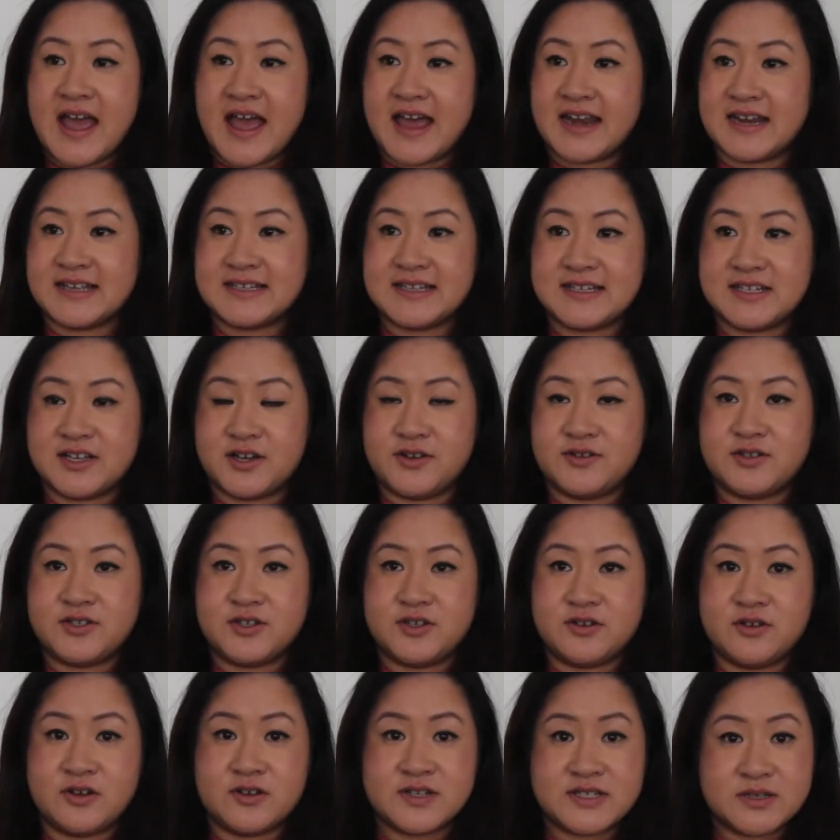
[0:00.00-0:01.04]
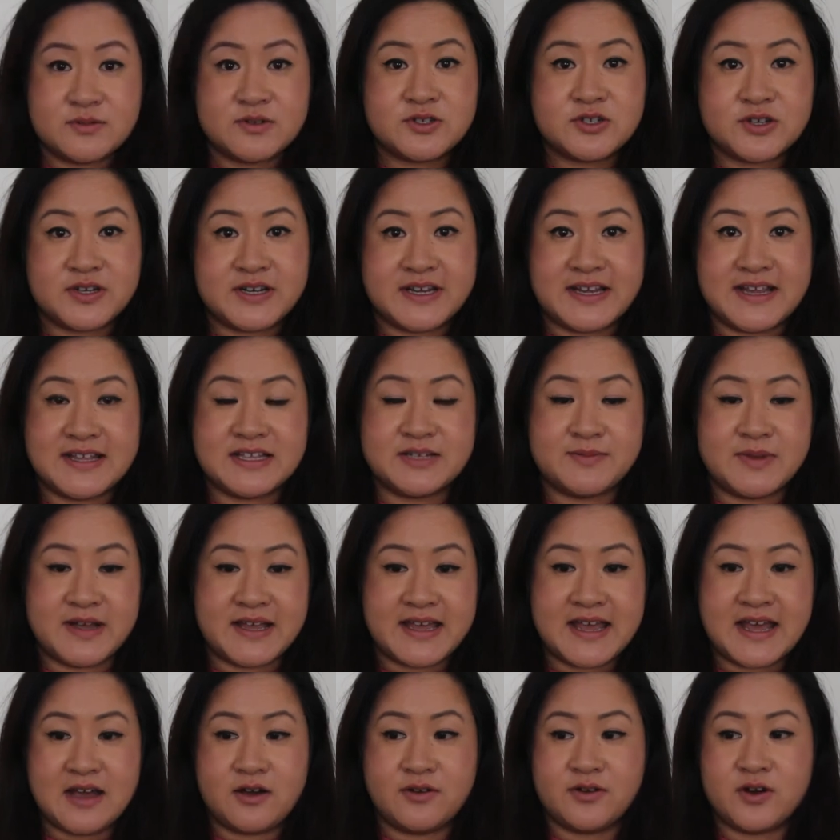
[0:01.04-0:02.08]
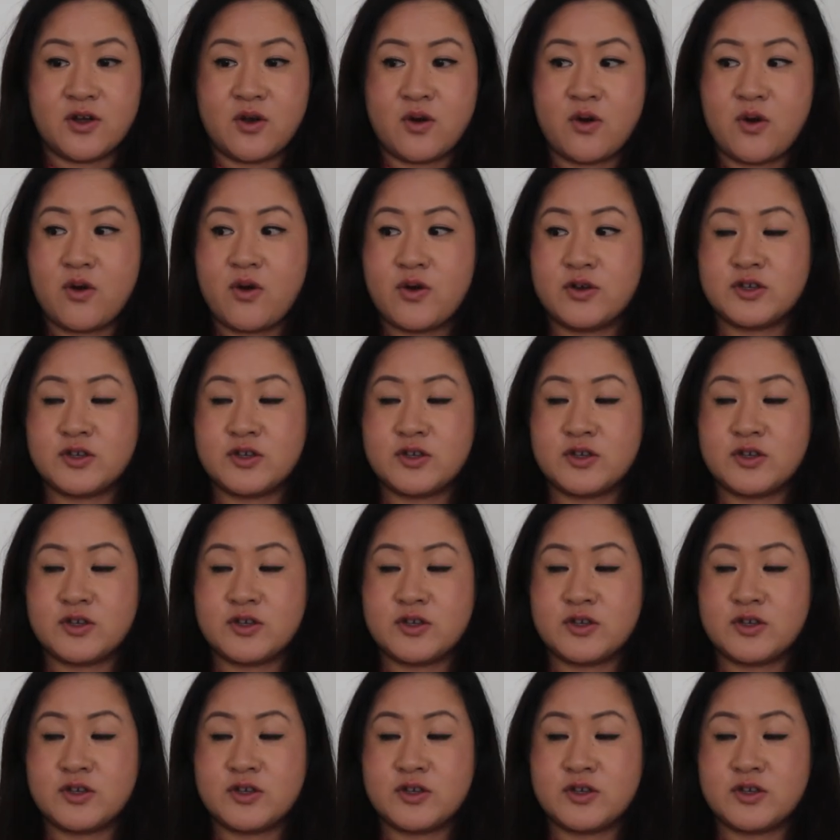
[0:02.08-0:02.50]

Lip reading: and I said to O2, look, someone's trying to get into my account.